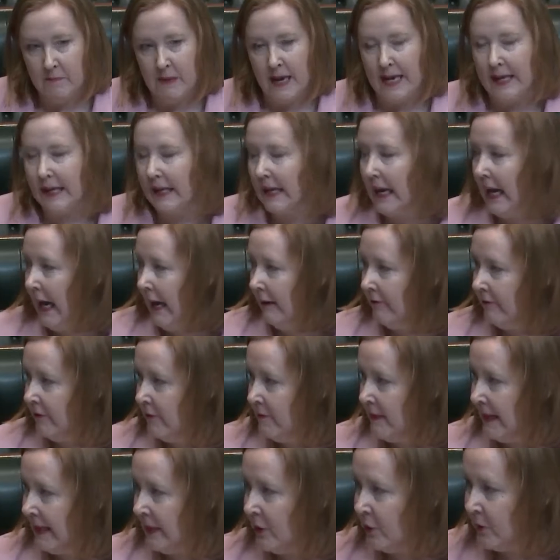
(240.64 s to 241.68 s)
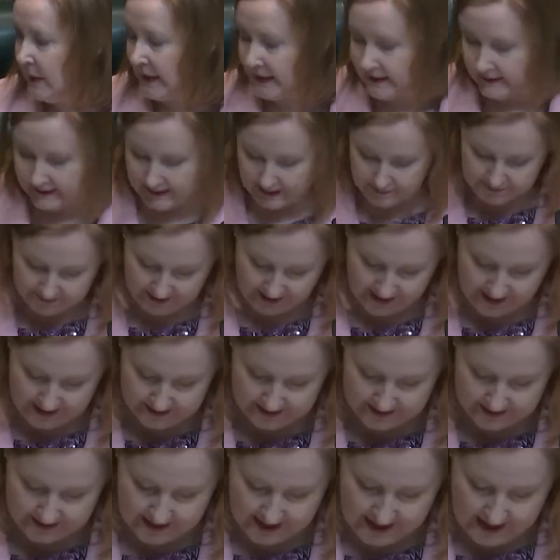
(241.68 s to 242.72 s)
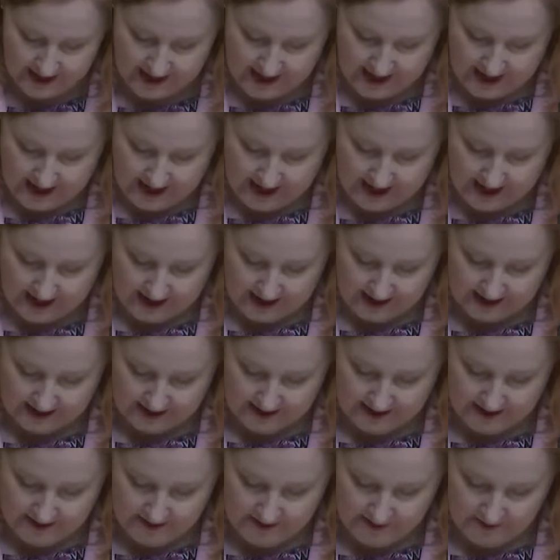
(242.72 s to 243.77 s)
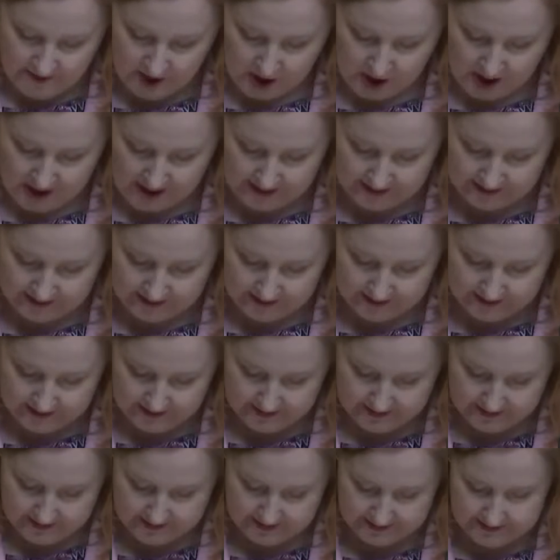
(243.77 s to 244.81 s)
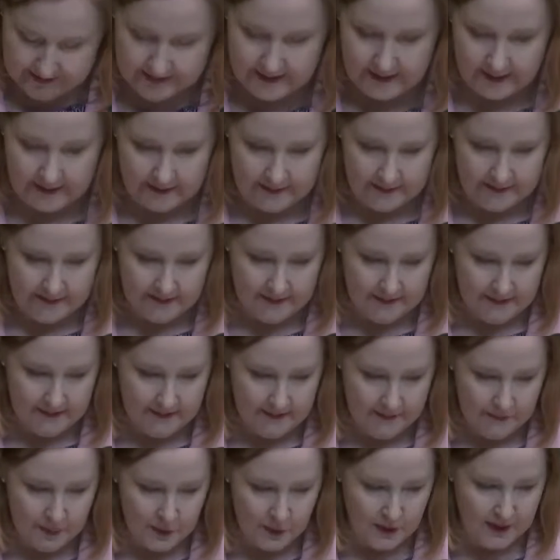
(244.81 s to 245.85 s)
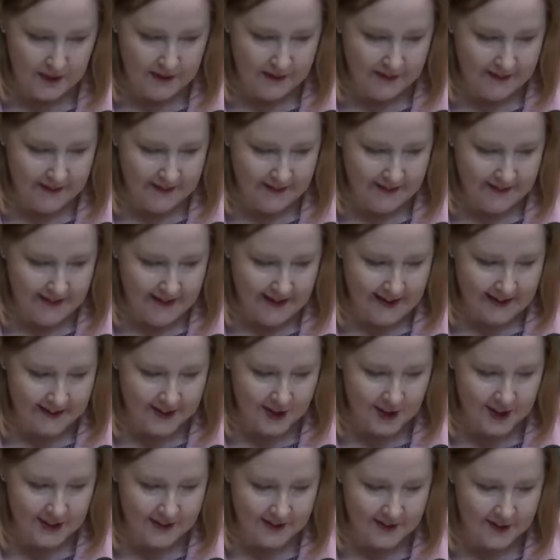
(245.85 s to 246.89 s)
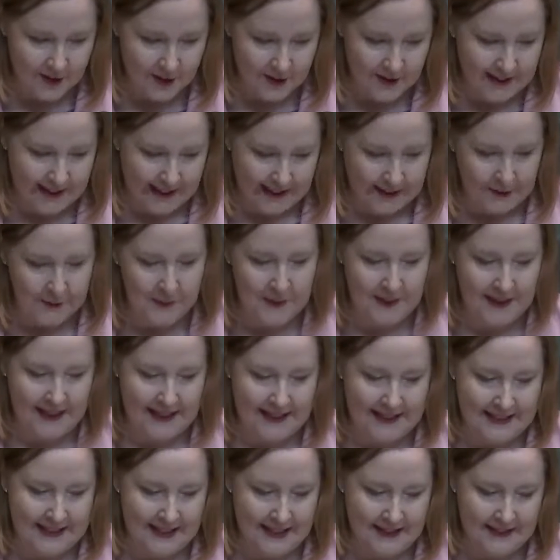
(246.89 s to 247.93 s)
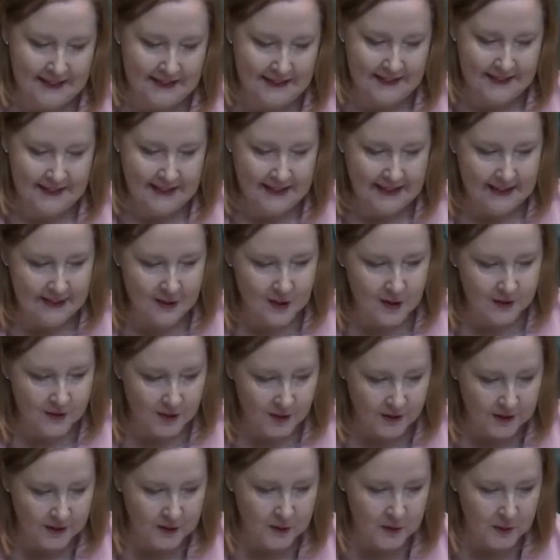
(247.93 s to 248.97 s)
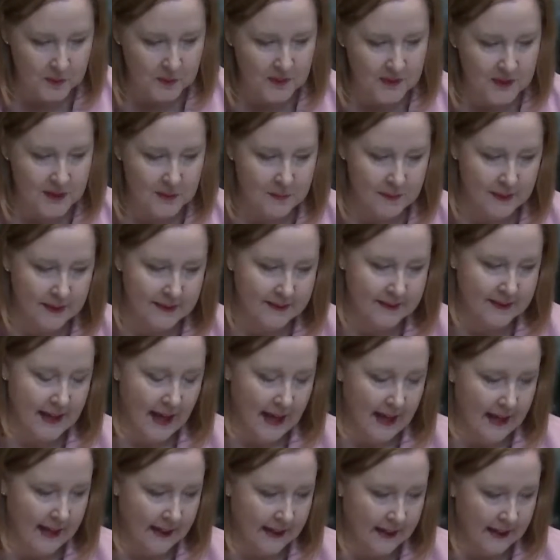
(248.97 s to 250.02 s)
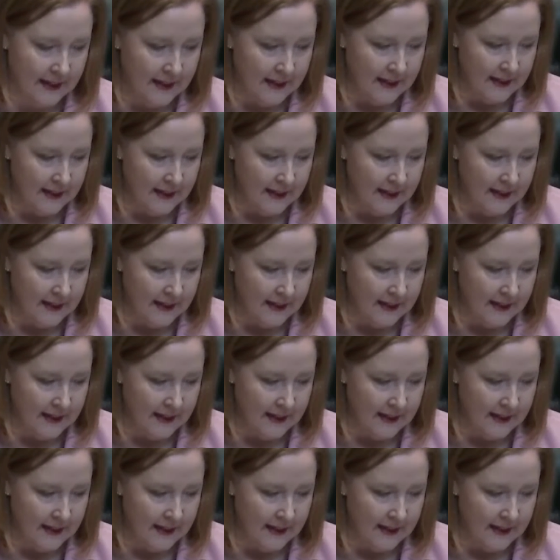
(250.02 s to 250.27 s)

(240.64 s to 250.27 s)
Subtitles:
made it hard for me to accept that. My sister put it, as she so eloquently does, into very good words by saying,